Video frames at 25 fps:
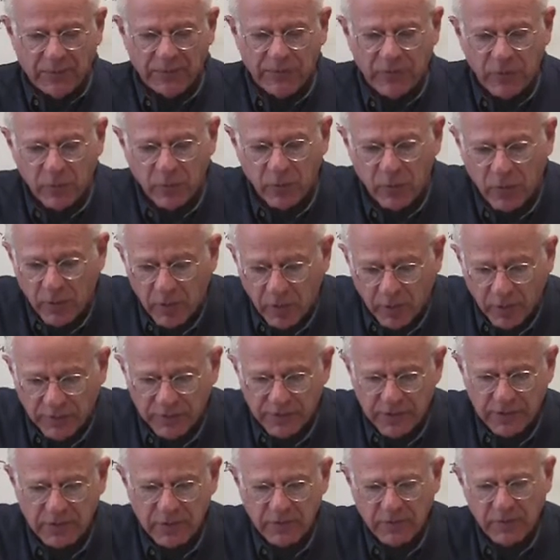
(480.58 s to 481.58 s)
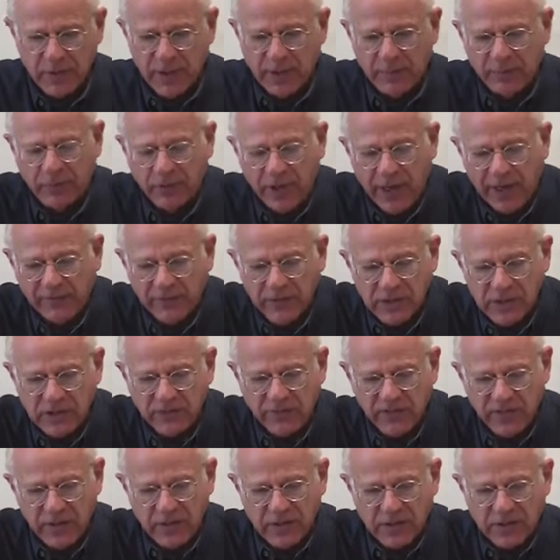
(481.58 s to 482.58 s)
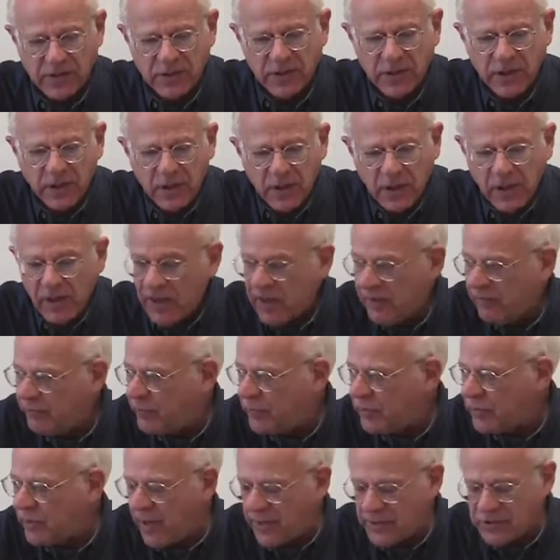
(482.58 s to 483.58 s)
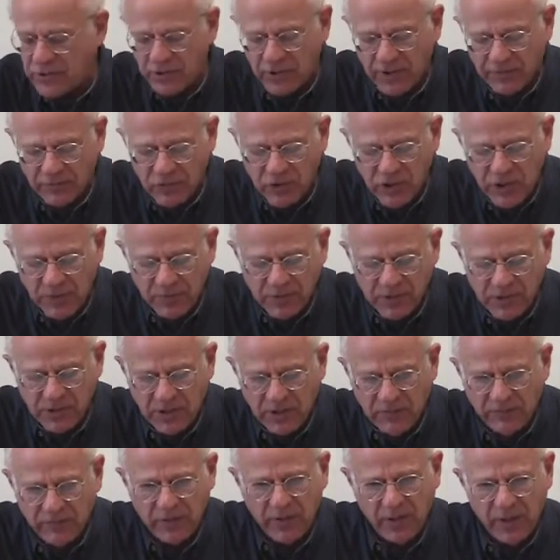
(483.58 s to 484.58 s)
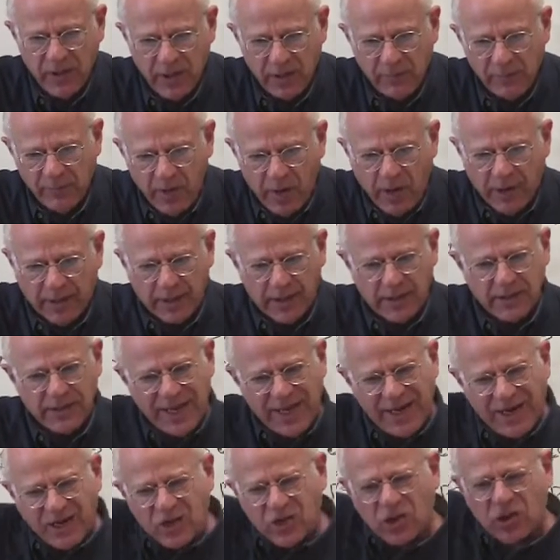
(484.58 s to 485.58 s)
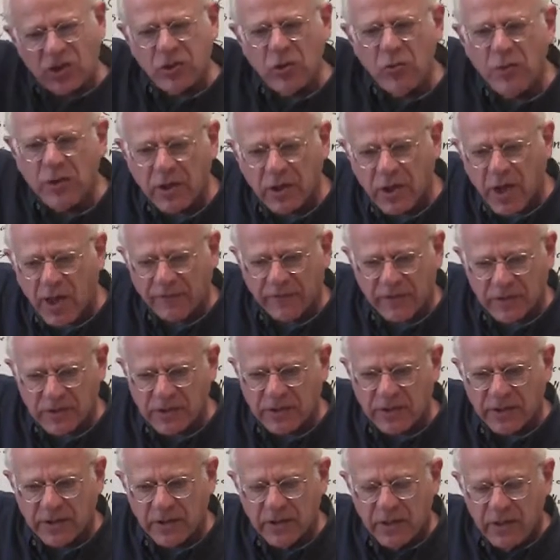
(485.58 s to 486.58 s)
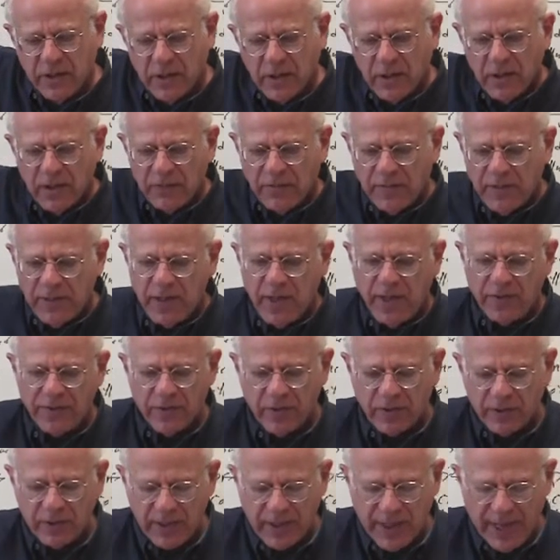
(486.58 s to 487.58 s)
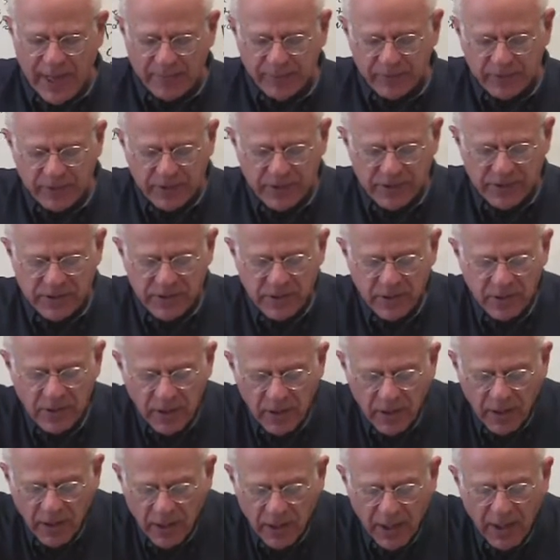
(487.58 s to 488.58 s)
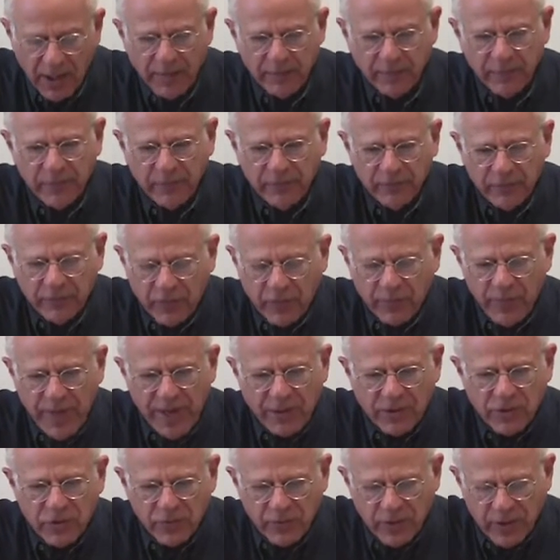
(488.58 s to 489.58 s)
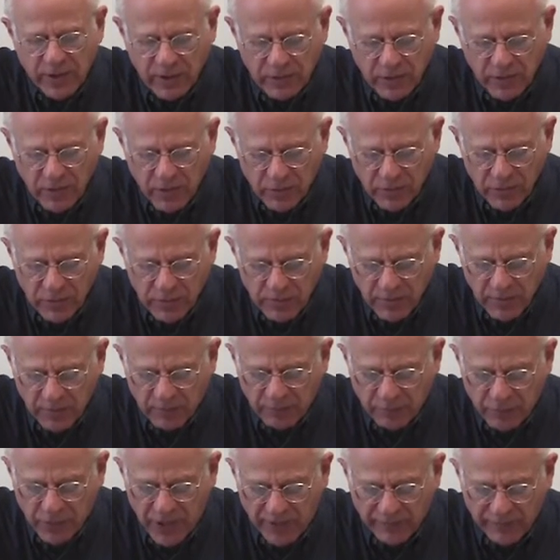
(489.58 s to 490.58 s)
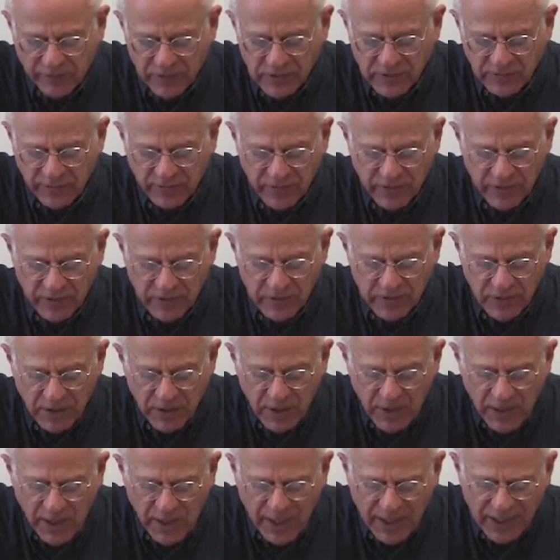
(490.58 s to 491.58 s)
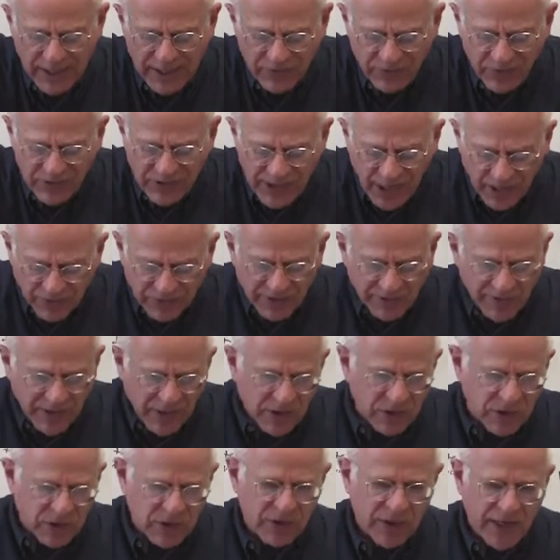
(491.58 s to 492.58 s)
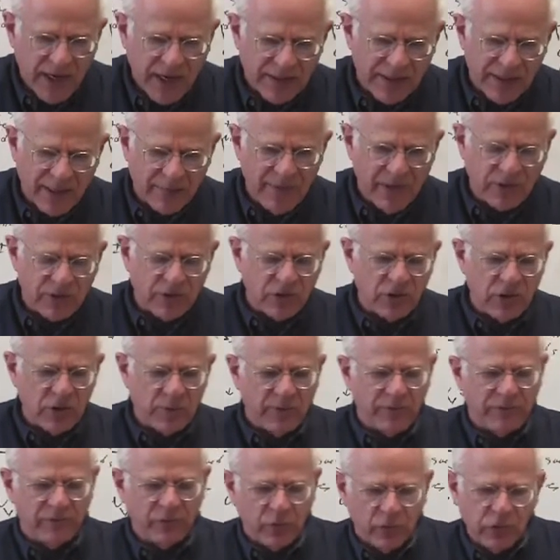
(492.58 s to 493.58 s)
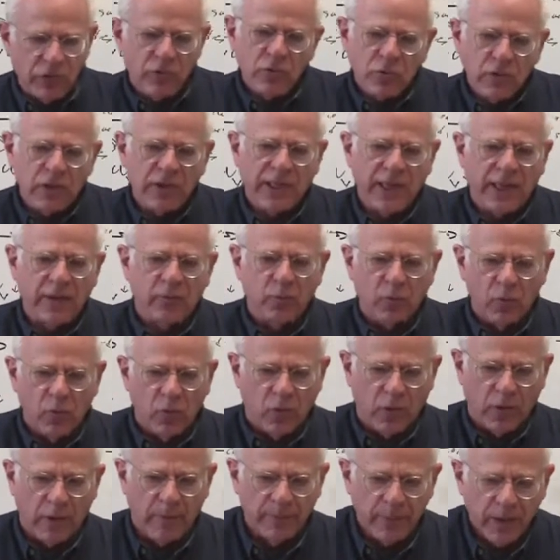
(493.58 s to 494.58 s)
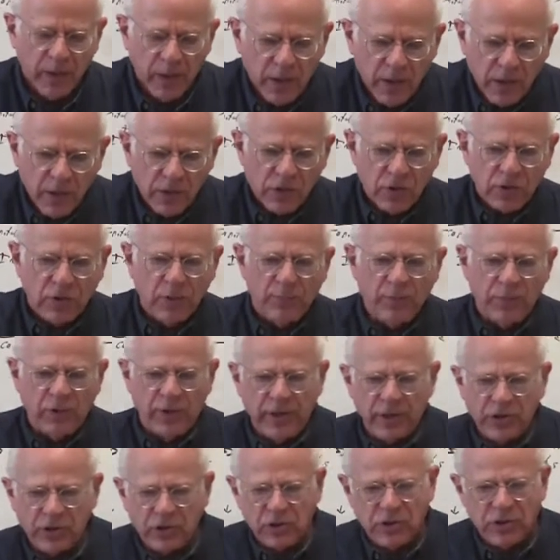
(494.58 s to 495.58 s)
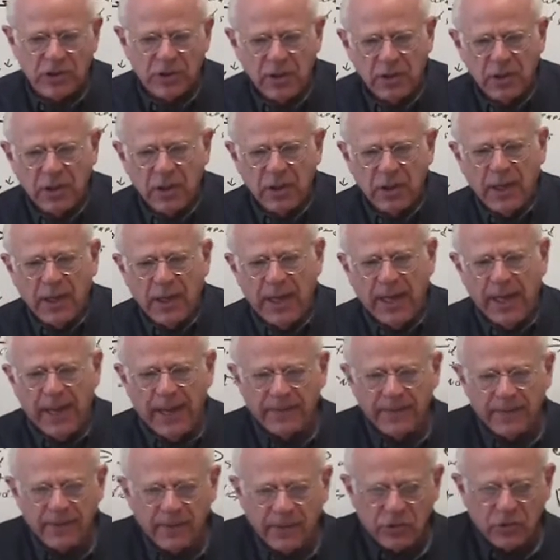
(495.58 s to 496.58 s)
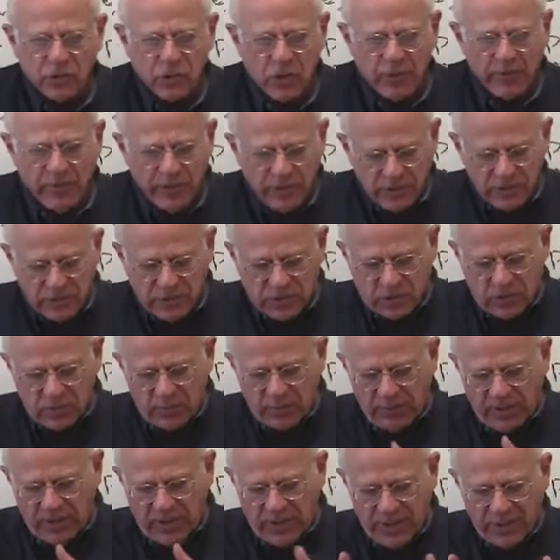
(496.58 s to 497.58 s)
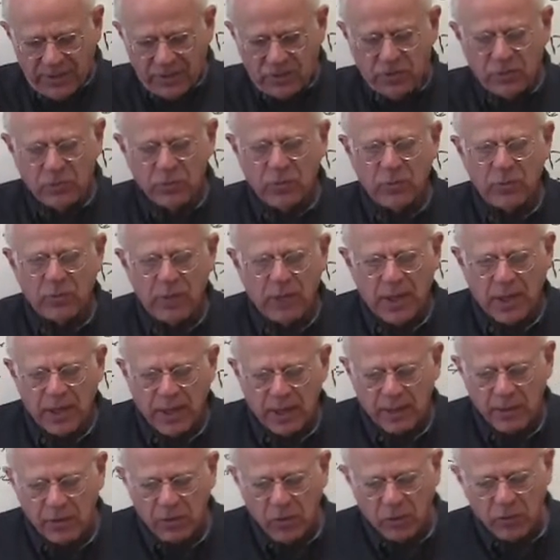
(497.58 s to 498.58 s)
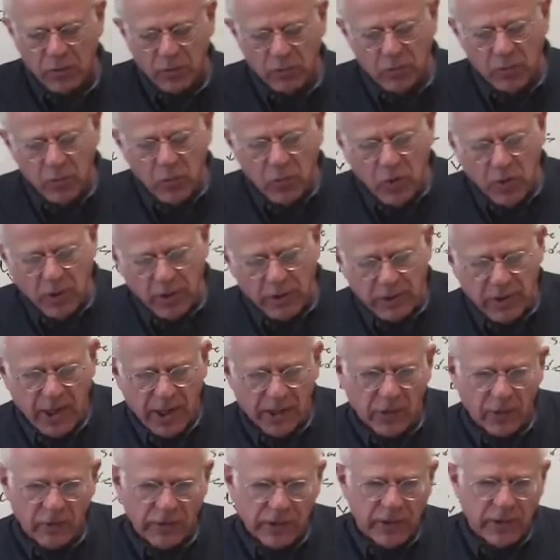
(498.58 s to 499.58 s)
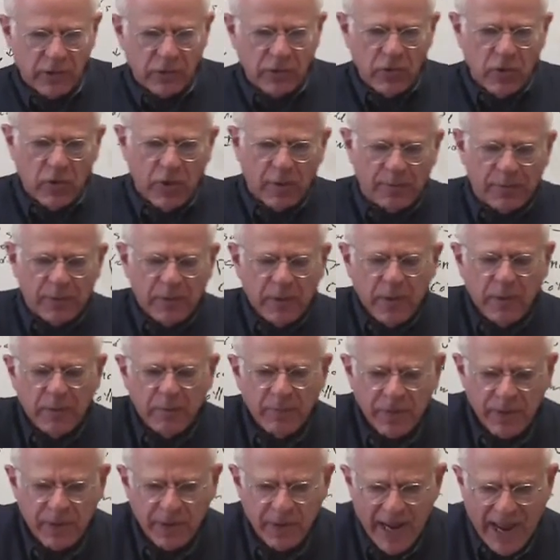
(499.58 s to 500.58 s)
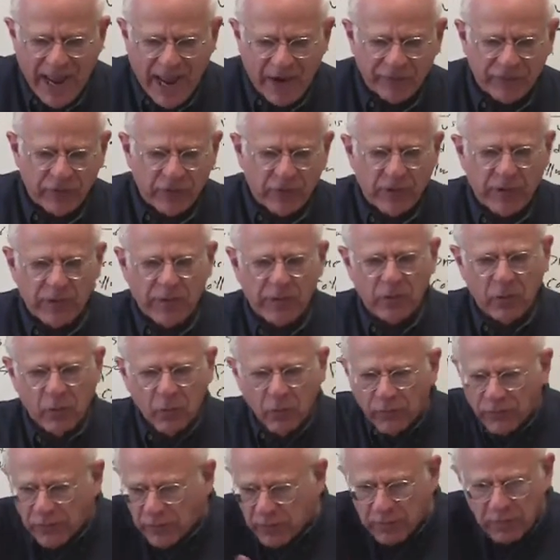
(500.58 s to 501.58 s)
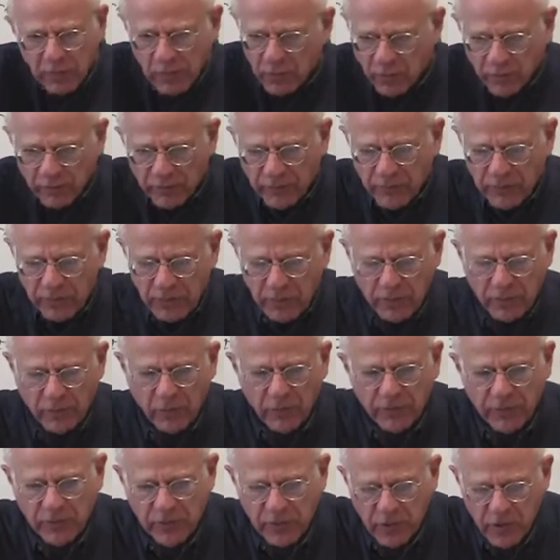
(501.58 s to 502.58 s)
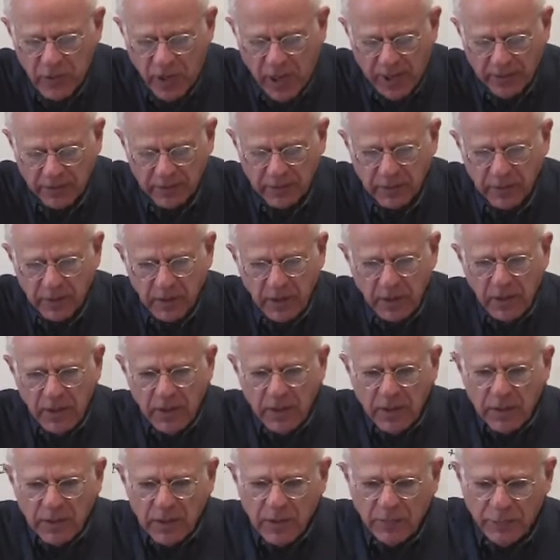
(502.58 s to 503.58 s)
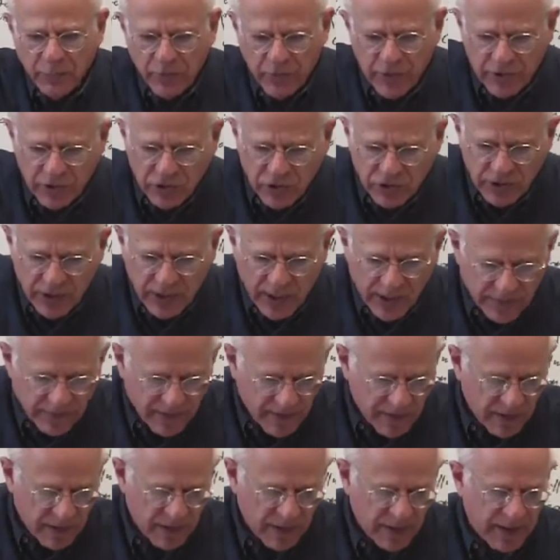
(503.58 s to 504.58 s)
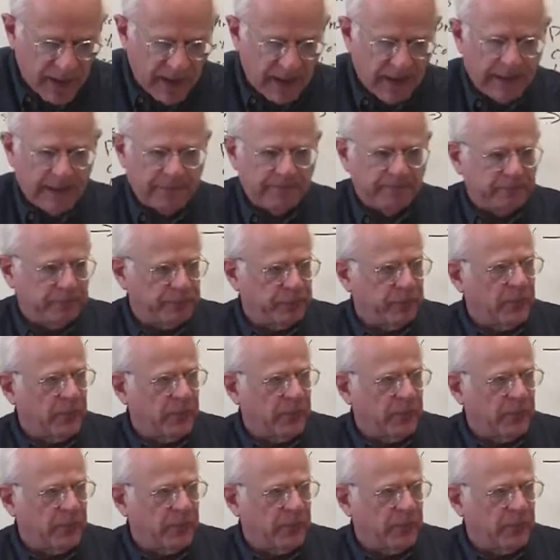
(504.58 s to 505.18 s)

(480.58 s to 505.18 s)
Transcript: up the world into their private spheres of production of cheap CV and markets, and excluding, obviously, the other capitalists from entering those private spheres. And as a result of this, as I mentioned to you before, you could get war. So the British and the Germans could begin to go to war, not only in Europe, but in Africa over cotton. The British and the